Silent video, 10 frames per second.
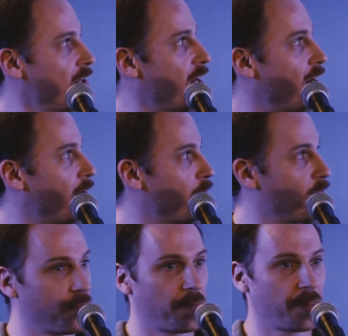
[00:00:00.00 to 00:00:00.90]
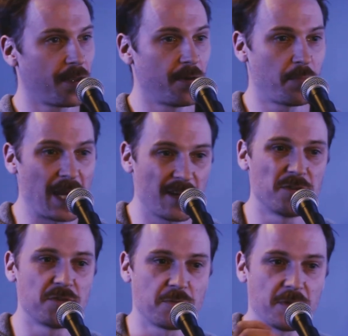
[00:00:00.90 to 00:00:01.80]

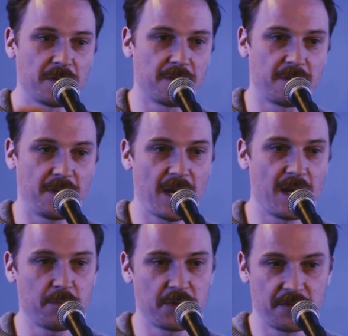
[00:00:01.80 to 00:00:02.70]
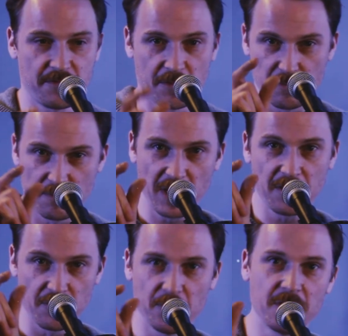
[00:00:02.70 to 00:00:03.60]
patterns with gaps from
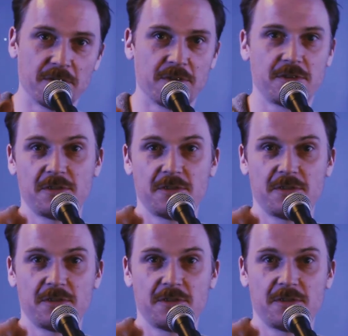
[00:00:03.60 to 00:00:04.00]
micrometers,